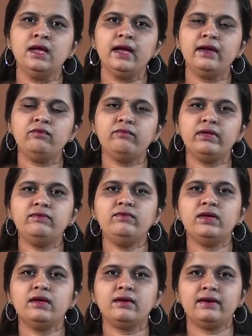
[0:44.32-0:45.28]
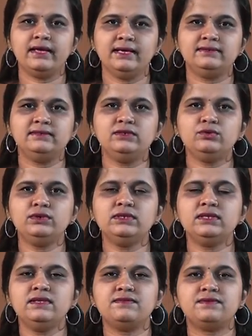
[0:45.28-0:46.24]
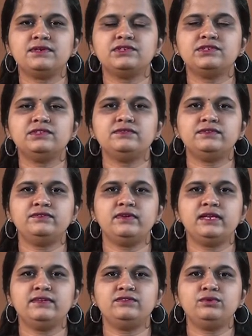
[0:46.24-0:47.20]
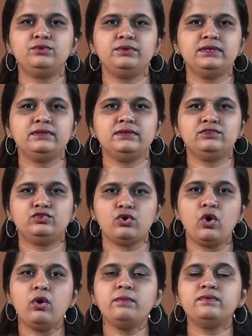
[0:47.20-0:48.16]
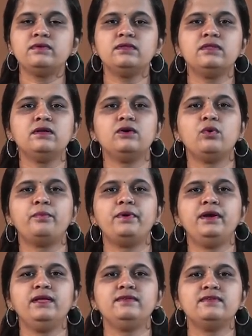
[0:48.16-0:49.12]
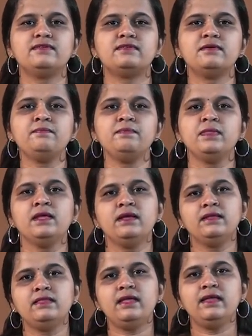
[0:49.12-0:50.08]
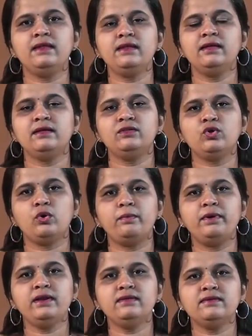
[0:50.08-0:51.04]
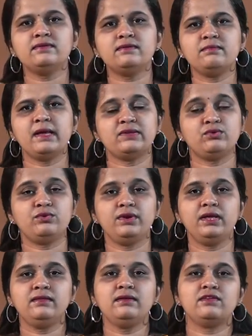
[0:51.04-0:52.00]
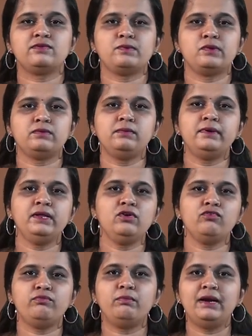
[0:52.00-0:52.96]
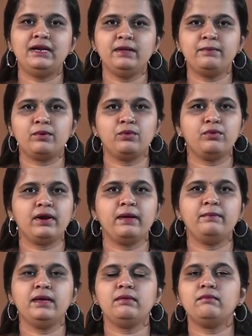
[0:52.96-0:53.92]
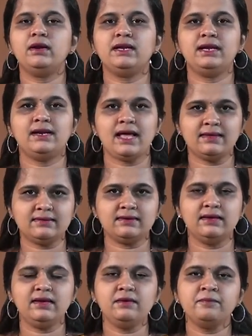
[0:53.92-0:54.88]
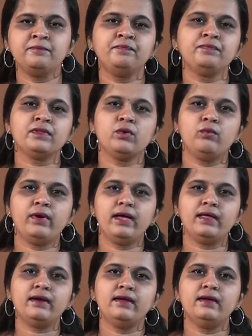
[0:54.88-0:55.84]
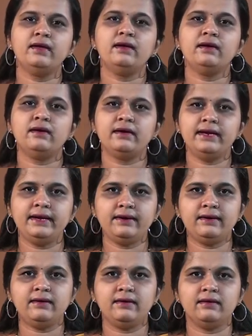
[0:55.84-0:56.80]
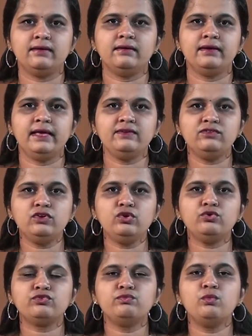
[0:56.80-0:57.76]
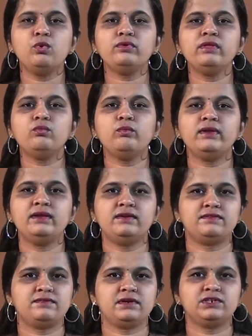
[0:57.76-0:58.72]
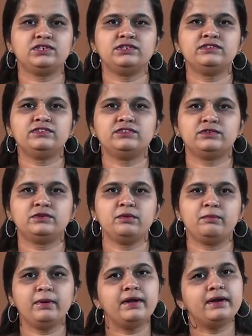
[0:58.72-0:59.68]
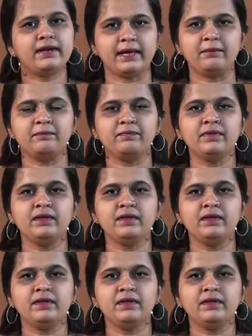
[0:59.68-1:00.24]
and when we are executing the instructions when we are executing the jobs in the operating system then the operating system has to take the responsibility of multi-programming, multitasking where uh, it uh, executes more than one instructions per time.